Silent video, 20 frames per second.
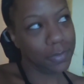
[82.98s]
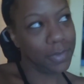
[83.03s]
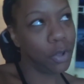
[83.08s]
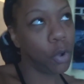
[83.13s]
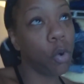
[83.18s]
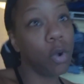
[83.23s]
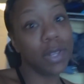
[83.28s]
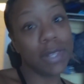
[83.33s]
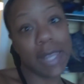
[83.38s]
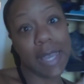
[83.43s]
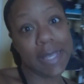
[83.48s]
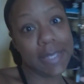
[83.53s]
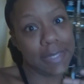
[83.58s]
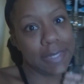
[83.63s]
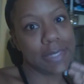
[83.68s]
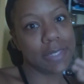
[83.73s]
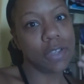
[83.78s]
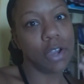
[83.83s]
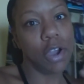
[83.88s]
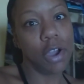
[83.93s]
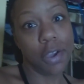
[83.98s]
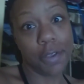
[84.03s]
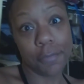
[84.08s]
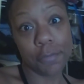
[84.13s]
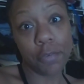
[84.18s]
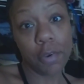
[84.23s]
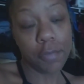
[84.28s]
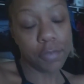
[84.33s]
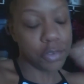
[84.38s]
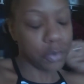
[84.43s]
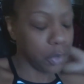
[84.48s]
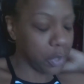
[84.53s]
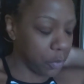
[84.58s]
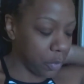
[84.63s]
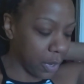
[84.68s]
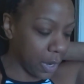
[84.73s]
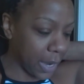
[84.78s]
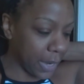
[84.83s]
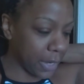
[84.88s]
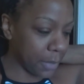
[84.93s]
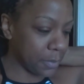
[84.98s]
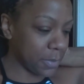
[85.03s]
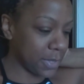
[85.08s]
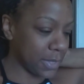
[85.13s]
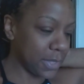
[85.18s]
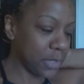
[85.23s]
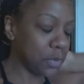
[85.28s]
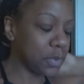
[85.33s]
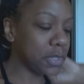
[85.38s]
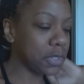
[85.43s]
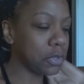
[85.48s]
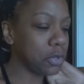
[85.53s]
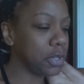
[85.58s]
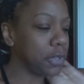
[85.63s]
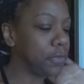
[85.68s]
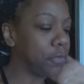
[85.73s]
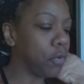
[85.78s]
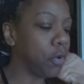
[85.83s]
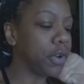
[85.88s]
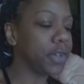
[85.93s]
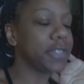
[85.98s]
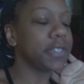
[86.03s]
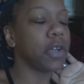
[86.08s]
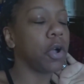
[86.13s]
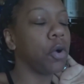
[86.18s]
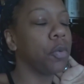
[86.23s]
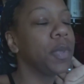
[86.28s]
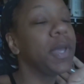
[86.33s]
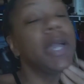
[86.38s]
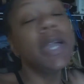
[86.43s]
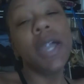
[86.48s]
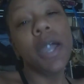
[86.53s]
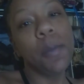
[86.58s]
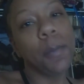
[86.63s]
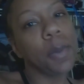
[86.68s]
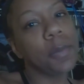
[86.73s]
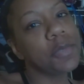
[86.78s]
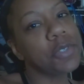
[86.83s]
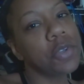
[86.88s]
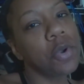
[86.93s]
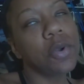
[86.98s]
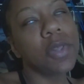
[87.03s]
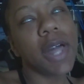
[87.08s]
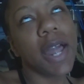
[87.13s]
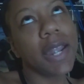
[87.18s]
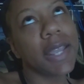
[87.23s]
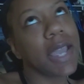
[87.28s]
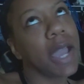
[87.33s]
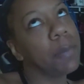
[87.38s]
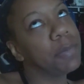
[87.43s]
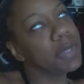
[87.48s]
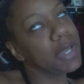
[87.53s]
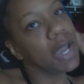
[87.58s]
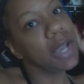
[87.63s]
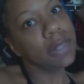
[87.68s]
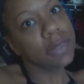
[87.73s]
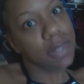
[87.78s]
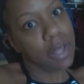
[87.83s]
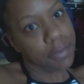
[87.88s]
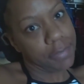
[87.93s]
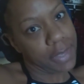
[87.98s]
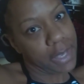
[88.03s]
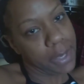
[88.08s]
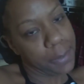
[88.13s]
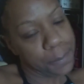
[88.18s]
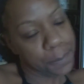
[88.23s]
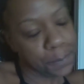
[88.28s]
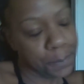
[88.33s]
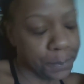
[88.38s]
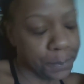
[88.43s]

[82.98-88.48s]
or less on Forever 21 items. This was $34, so, but I'm so glad I kept it. I love it.